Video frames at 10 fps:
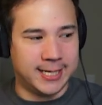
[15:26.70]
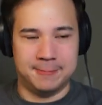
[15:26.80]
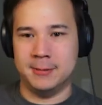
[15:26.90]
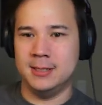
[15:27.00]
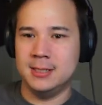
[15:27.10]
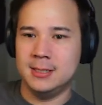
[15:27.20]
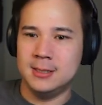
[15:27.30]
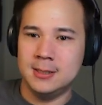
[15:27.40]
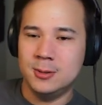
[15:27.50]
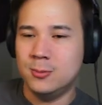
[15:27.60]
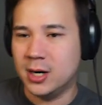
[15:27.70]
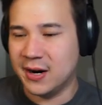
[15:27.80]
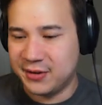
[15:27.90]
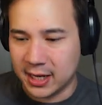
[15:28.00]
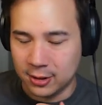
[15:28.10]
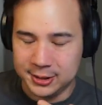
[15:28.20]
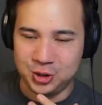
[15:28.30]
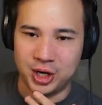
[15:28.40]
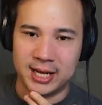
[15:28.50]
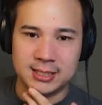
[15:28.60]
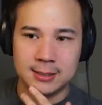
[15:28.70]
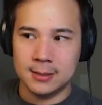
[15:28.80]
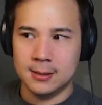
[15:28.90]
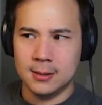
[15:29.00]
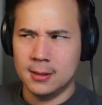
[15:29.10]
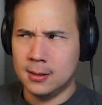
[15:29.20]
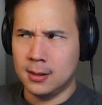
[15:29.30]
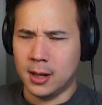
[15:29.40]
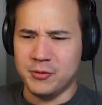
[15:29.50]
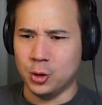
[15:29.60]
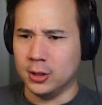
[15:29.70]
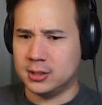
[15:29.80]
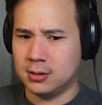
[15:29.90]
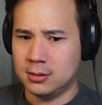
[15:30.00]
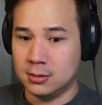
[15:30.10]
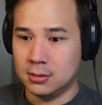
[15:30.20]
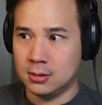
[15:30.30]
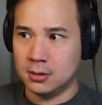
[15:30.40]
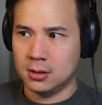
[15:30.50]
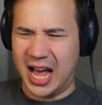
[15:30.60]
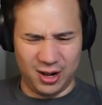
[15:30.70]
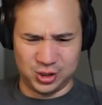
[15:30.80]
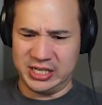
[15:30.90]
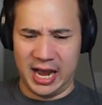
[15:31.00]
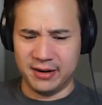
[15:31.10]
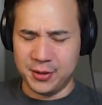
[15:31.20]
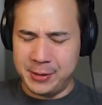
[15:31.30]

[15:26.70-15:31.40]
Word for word: him? Where haven't I looked yet? Have you looked outside of the